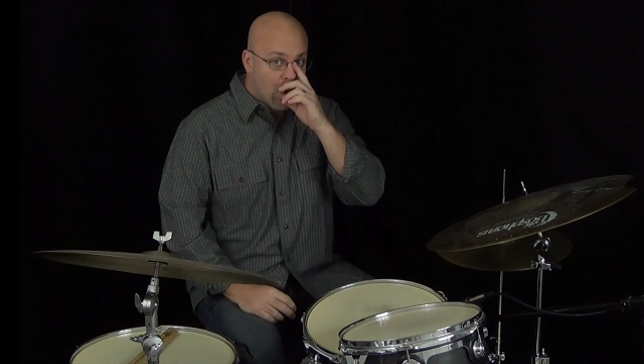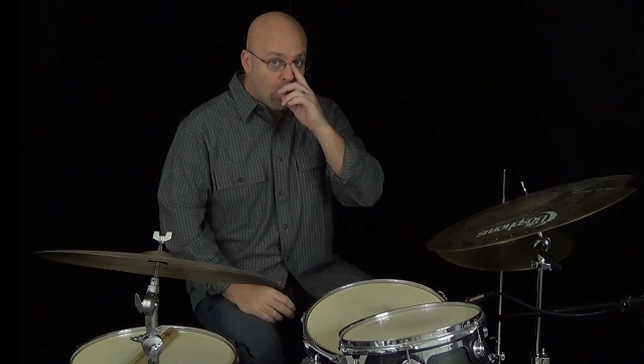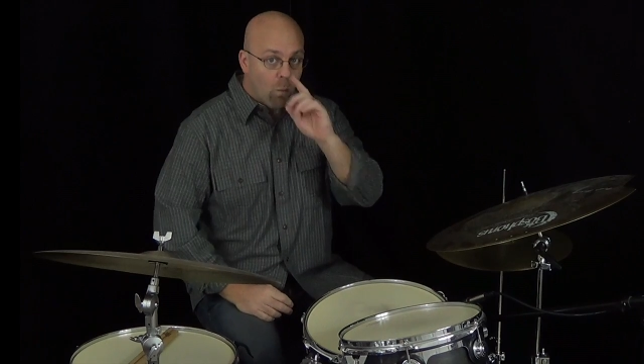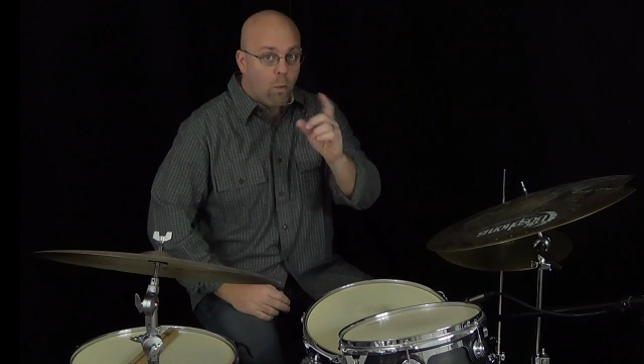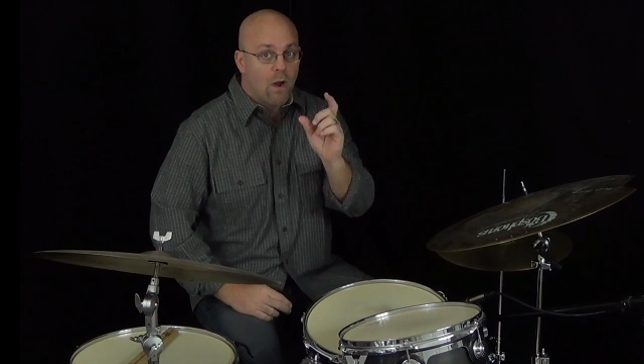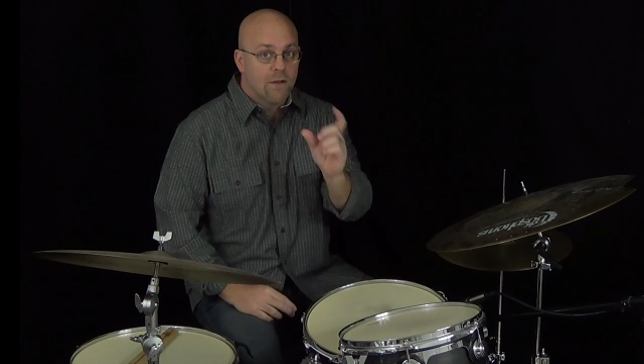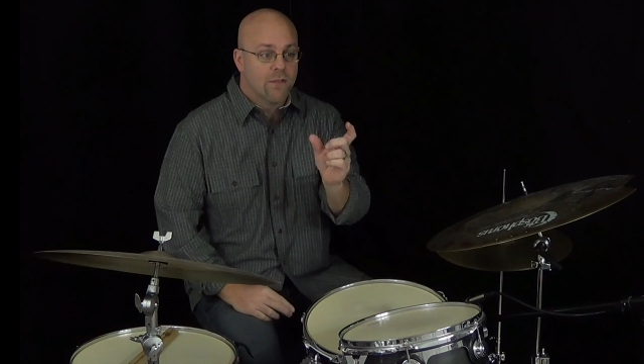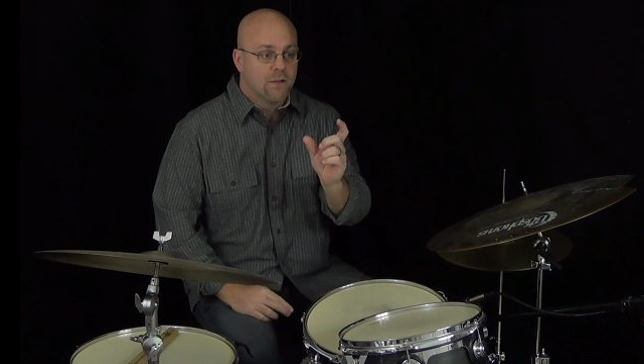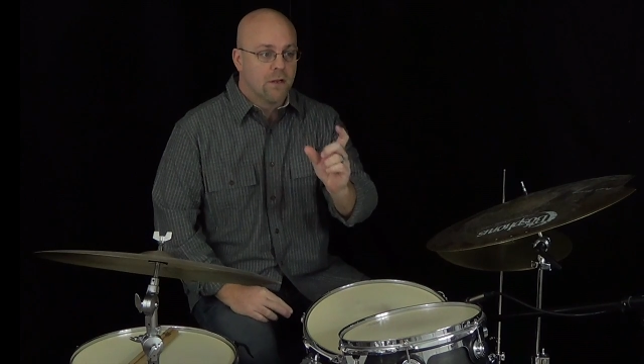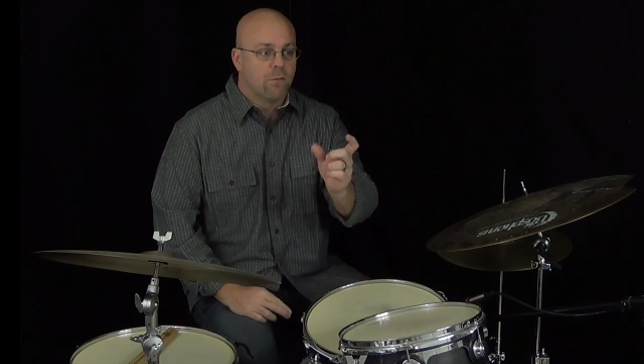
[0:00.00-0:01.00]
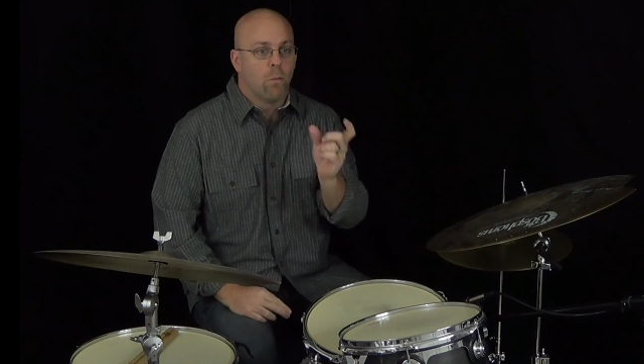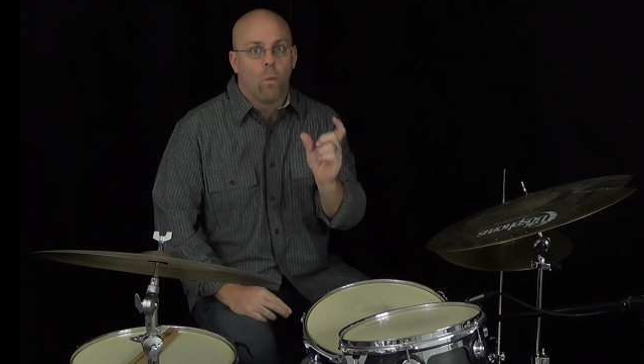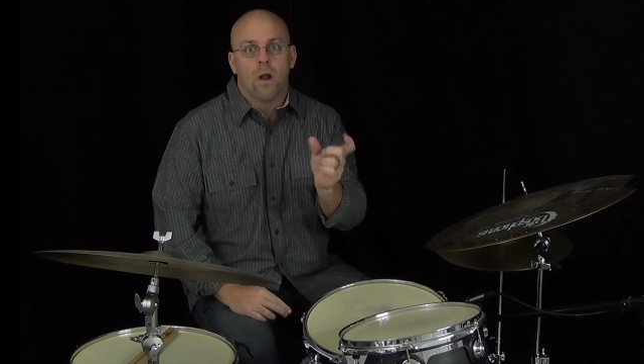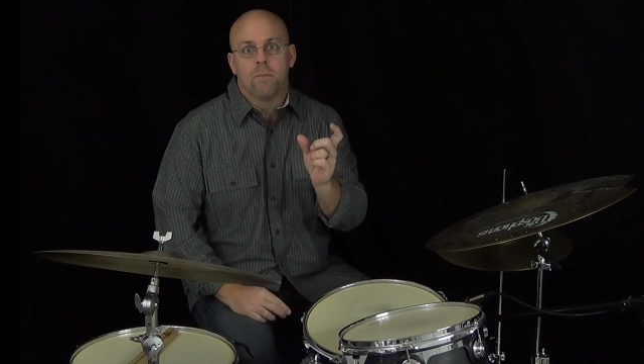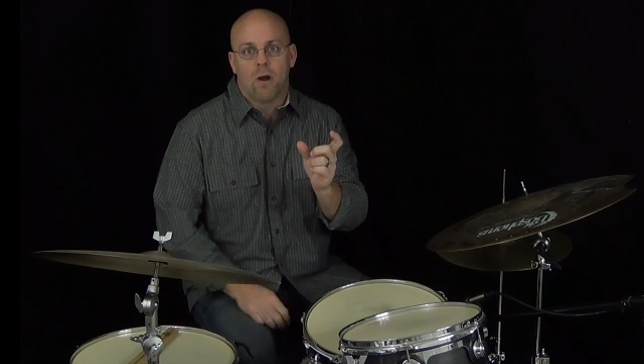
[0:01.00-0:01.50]
one of the little
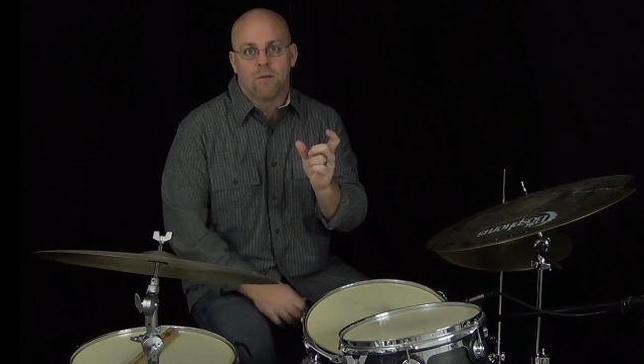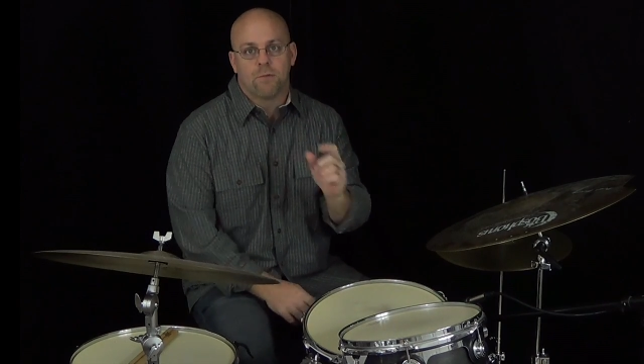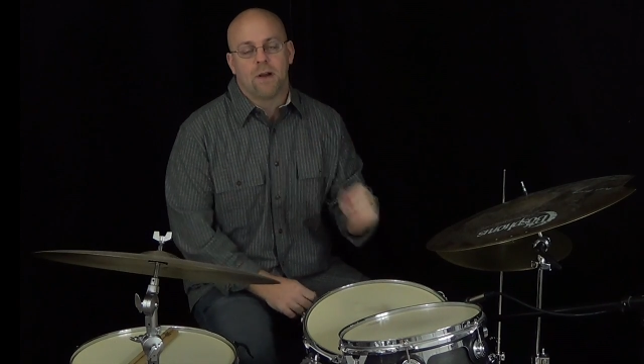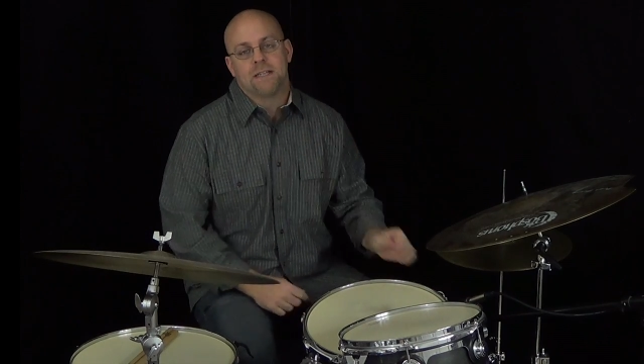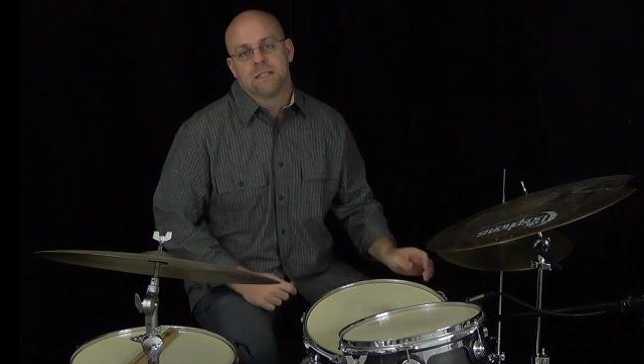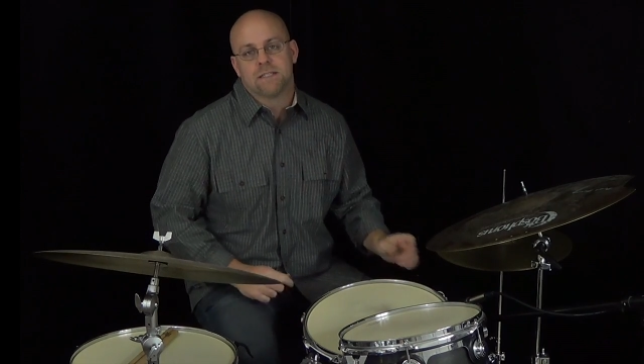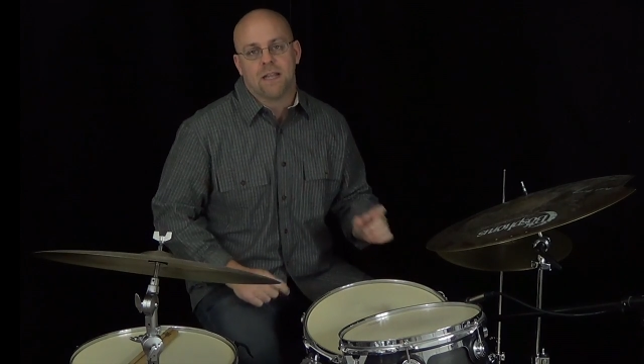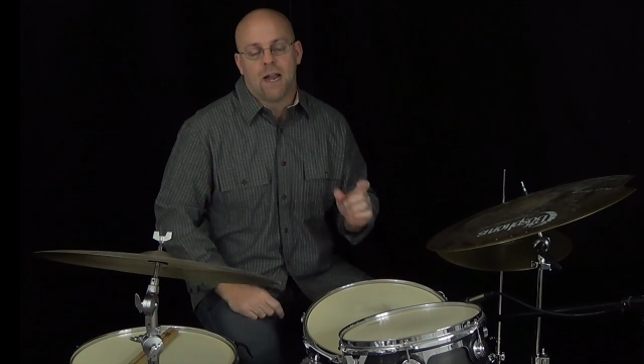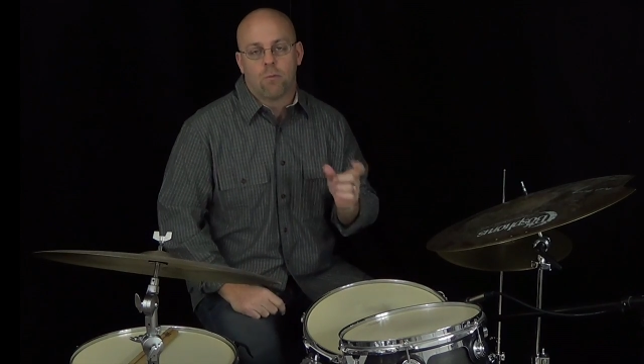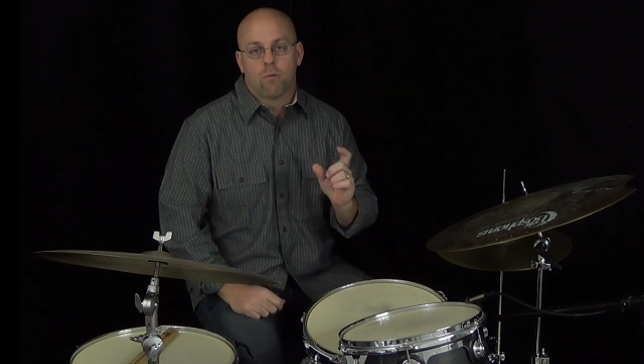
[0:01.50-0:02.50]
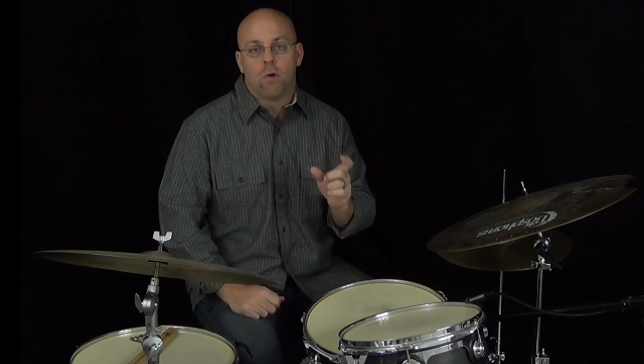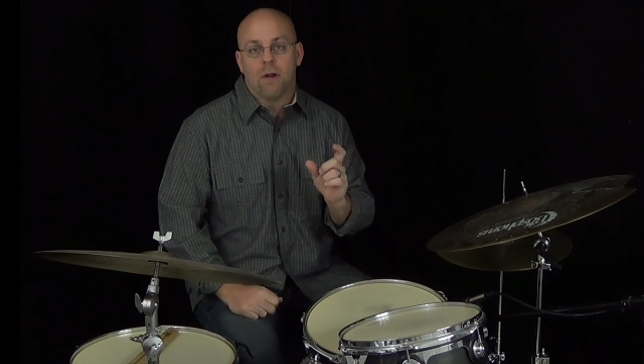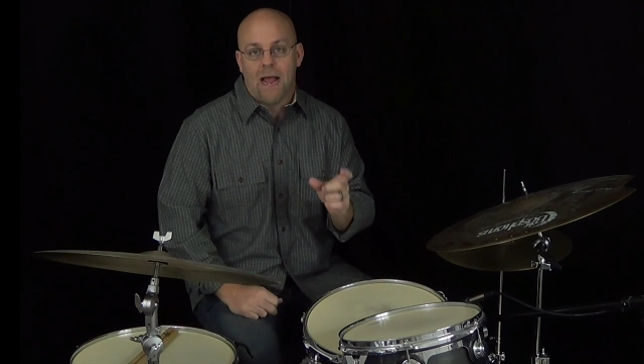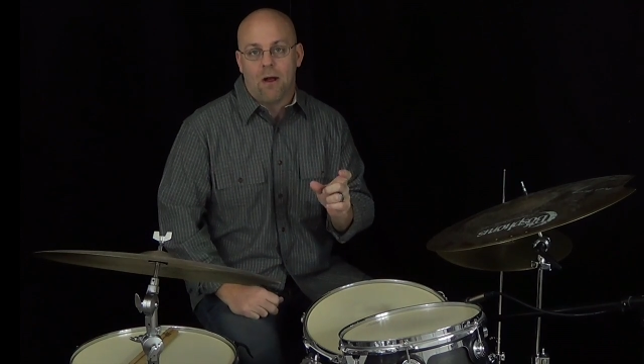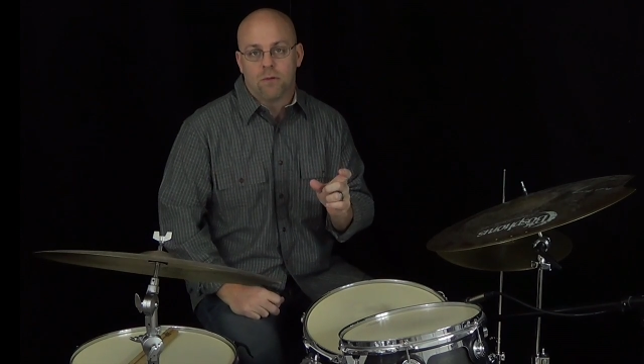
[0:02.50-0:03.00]
one-bar phrases that I
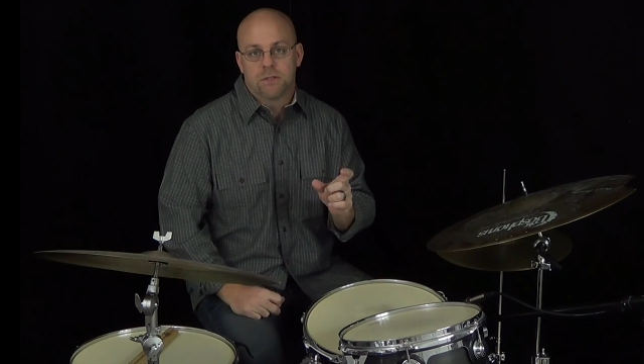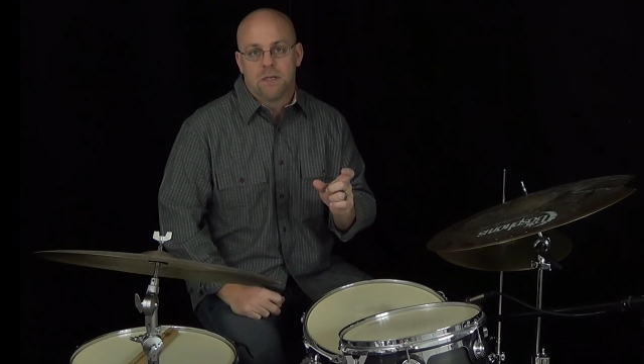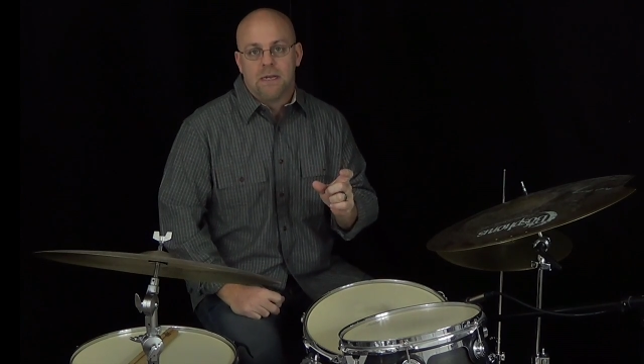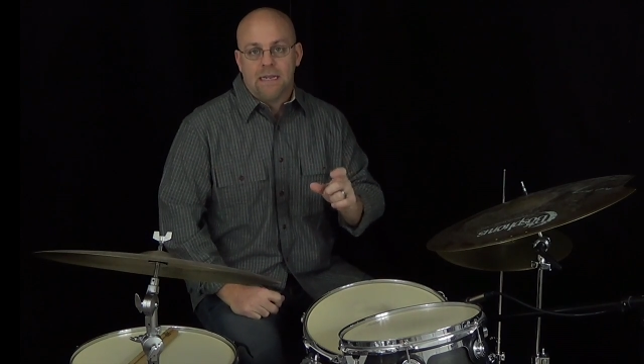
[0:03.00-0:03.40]
wrote out